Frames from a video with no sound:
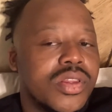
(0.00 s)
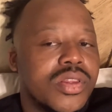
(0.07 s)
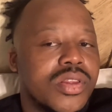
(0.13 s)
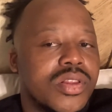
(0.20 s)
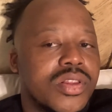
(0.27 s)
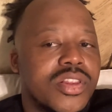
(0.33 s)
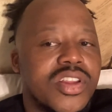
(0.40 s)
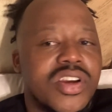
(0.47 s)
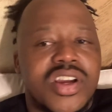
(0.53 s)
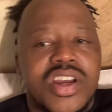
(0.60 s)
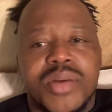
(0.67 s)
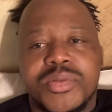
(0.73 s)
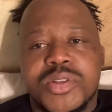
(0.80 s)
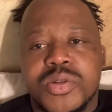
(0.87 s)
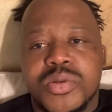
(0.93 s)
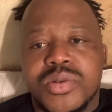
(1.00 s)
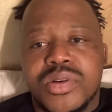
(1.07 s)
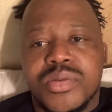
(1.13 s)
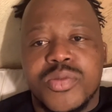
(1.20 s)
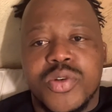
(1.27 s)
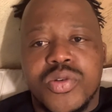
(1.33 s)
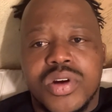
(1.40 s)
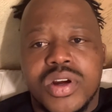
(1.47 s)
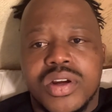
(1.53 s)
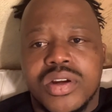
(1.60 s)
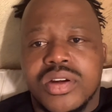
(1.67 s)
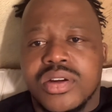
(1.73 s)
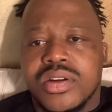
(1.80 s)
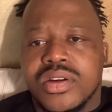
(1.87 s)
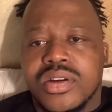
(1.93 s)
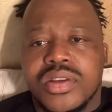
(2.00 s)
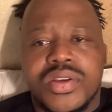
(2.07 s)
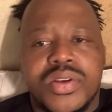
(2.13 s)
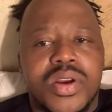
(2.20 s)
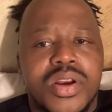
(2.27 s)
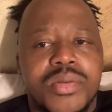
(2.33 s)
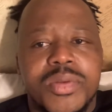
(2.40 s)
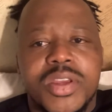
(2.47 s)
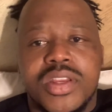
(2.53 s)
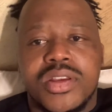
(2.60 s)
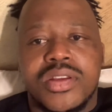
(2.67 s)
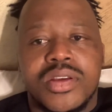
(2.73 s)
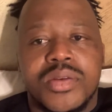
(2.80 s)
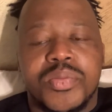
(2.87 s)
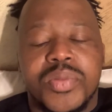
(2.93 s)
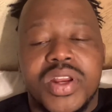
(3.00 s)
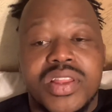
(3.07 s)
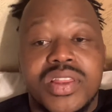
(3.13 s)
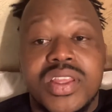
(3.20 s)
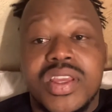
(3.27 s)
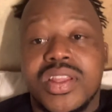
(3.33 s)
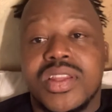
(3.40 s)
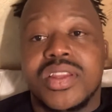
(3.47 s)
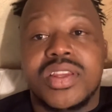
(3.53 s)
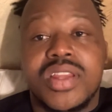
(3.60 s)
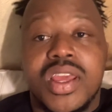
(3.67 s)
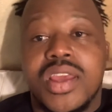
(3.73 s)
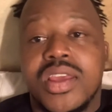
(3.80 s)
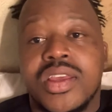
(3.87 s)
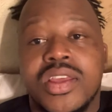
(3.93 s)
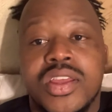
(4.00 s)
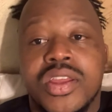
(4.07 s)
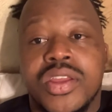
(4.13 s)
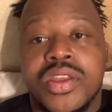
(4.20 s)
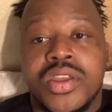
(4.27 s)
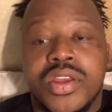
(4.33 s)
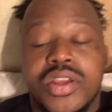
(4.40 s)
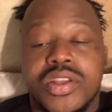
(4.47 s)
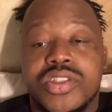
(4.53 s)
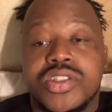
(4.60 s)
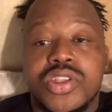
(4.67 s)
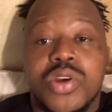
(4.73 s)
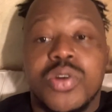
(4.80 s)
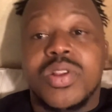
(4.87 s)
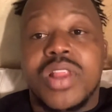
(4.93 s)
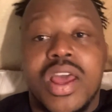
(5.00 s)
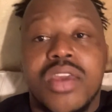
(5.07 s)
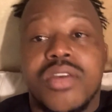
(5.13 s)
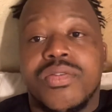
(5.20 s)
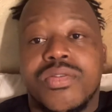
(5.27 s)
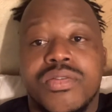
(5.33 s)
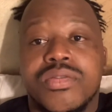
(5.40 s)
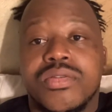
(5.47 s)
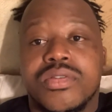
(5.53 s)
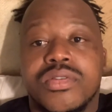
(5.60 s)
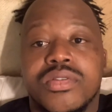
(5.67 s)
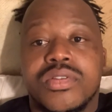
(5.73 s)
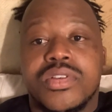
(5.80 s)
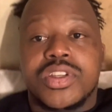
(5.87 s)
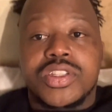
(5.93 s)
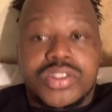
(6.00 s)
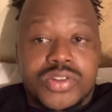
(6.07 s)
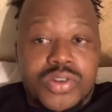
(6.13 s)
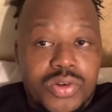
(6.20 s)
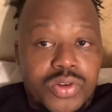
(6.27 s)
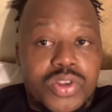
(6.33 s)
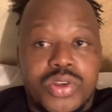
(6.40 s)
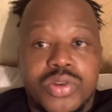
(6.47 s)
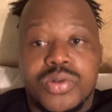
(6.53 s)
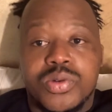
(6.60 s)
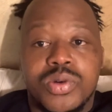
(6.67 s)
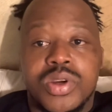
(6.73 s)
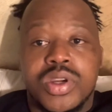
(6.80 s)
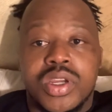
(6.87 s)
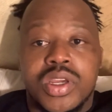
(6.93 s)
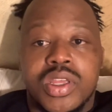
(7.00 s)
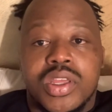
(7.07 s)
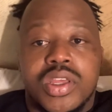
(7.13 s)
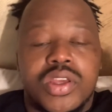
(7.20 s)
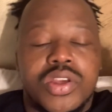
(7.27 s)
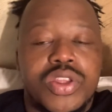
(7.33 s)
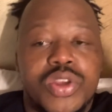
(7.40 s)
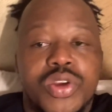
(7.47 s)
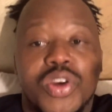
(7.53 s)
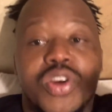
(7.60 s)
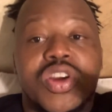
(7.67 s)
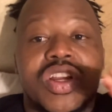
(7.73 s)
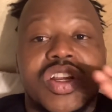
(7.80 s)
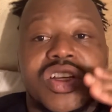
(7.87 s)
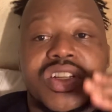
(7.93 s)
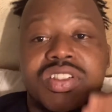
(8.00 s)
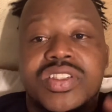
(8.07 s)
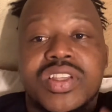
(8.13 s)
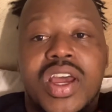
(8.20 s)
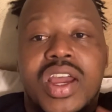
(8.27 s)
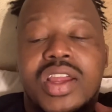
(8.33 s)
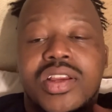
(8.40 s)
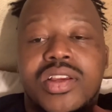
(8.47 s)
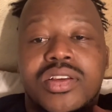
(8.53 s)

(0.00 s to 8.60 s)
look up to them, or, you know what I mean? But at the end of the day, it's your life. It's on you. You're going to decide